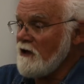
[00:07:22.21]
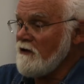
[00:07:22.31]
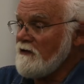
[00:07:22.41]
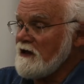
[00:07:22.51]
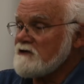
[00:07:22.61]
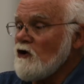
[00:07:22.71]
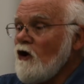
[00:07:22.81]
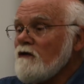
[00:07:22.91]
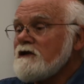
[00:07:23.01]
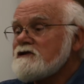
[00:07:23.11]
other things.
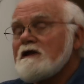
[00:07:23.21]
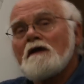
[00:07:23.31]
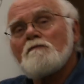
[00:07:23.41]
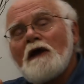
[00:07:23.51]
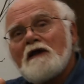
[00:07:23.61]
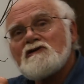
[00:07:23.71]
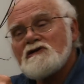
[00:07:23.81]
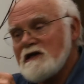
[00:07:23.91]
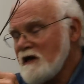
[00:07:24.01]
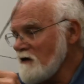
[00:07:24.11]
All these little
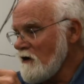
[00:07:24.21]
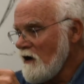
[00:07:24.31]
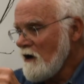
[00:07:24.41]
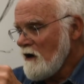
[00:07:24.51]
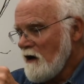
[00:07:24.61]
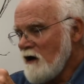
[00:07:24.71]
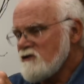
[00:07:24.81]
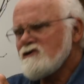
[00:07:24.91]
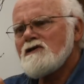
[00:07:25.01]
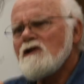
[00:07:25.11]
branches here
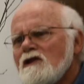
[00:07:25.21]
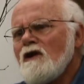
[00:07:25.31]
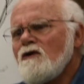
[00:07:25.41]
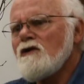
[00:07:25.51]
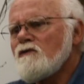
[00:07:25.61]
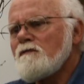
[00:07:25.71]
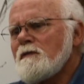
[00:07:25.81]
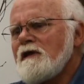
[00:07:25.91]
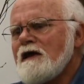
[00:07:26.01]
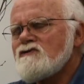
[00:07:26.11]
are just loaded with
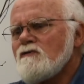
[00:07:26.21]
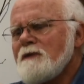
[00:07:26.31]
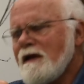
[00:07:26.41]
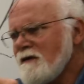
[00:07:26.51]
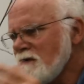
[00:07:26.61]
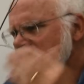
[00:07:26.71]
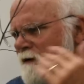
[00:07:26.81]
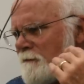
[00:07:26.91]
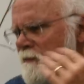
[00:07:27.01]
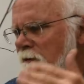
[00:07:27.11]
potential. Make
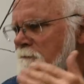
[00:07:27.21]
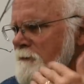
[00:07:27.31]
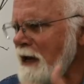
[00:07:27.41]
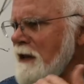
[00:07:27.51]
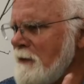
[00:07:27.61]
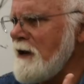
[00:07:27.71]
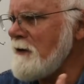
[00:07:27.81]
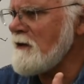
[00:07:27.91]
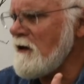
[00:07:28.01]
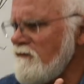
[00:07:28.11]
Many,
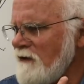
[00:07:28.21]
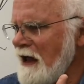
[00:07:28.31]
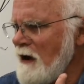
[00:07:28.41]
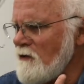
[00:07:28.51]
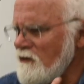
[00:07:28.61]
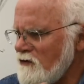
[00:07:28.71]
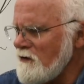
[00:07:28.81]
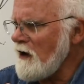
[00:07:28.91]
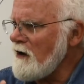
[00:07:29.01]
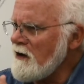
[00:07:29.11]
many little flowers,
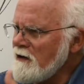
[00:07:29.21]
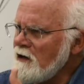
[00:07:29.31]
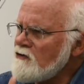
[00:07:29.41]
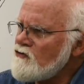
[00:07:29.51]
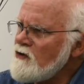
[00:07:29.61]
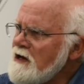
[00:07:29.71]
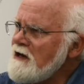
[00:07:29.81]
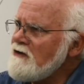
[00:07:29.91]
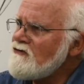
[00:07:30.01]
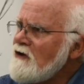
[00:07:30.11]
uh, little
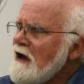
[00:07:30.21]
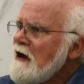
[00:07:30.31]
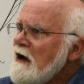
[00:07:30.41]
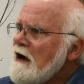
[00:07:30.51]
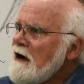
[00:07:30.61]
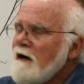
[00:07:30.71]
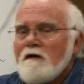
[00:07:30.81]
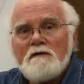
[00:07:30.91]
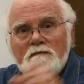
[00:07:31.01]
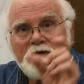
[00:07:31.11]
trees, uh,